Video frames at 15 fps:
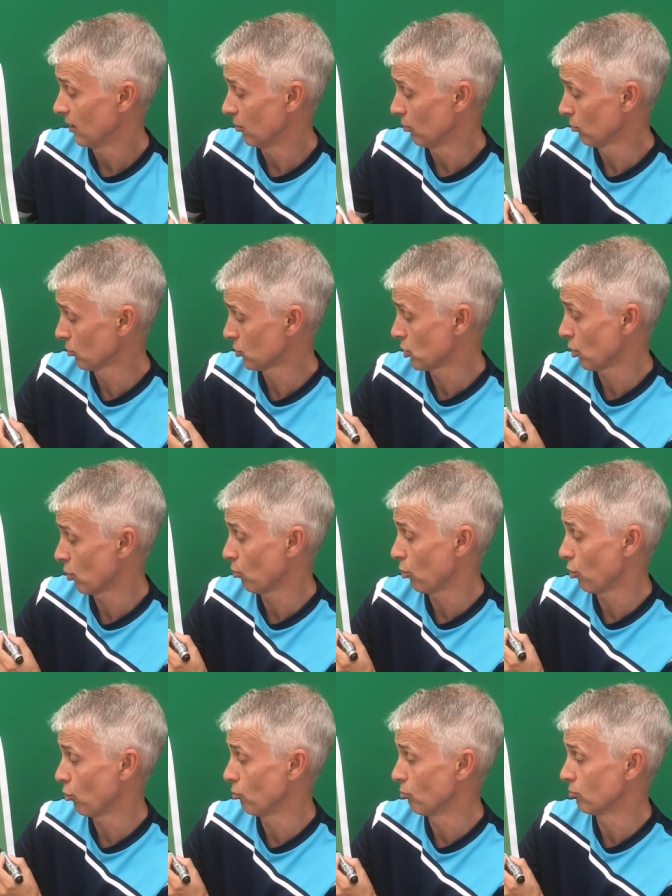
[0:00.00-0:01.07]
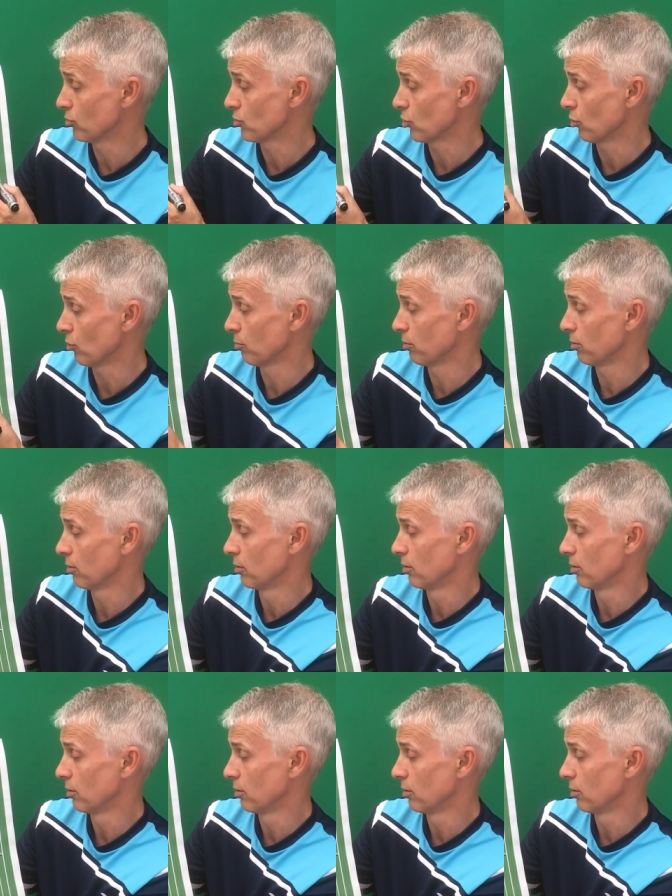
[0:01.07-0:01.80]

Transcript: It also opens up